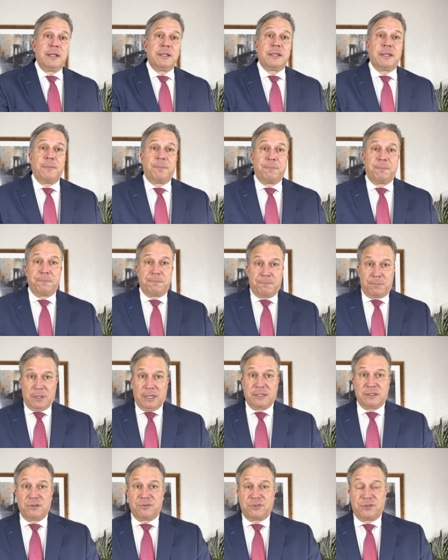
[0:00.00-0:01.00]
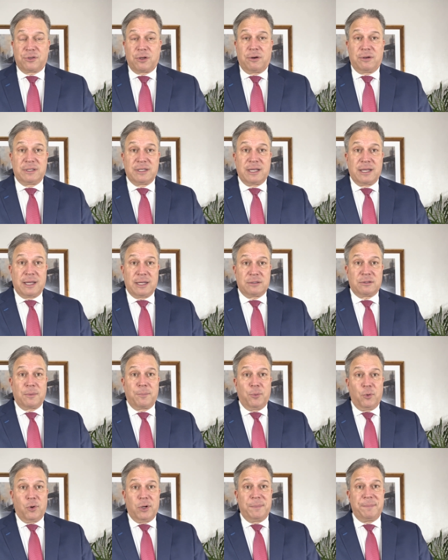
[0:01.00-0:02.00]
the plaintiff's attorney can get the
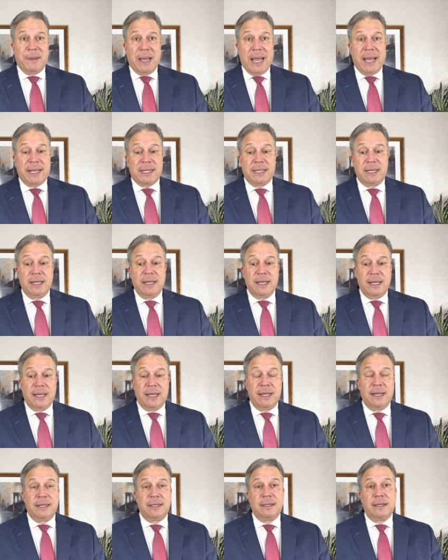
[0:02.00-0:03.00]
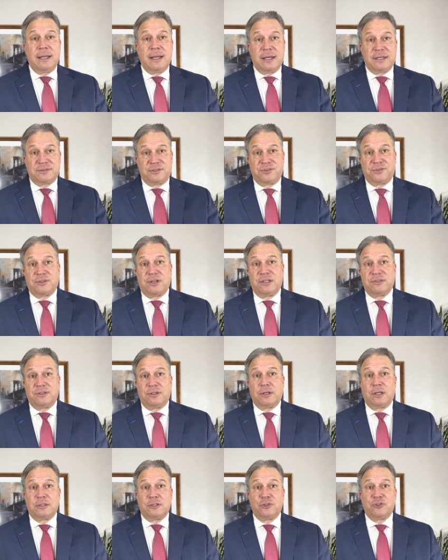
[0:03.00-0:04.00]
board back and exercise
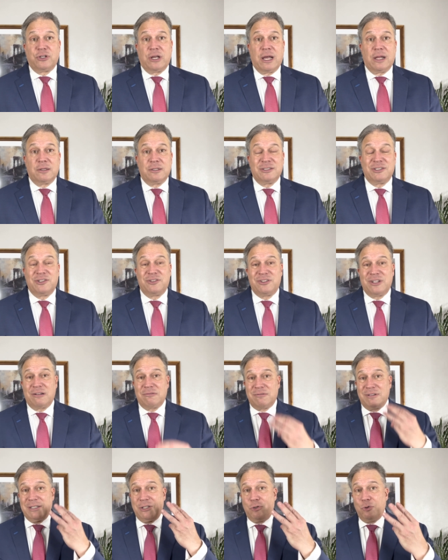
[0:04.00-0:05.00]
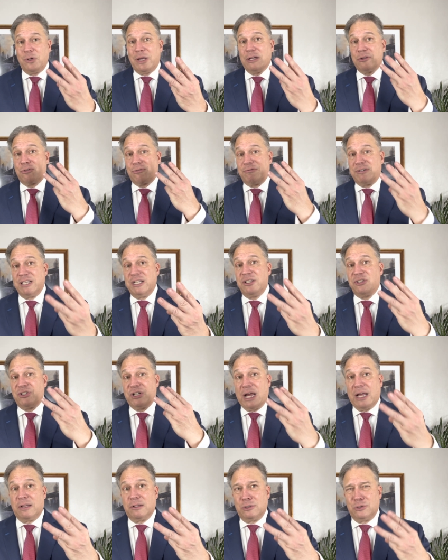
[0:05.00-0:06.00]
another challenge. Generally, you get 3
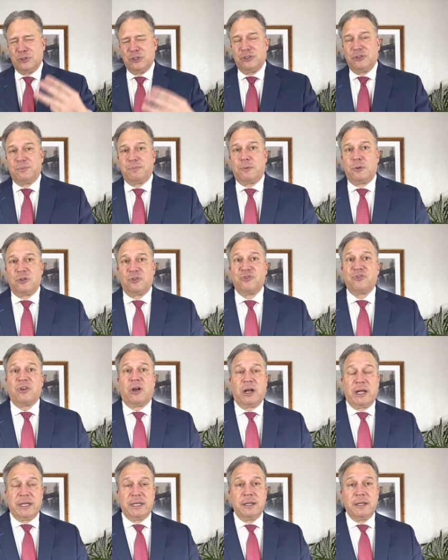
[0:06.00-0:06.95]
challenges per side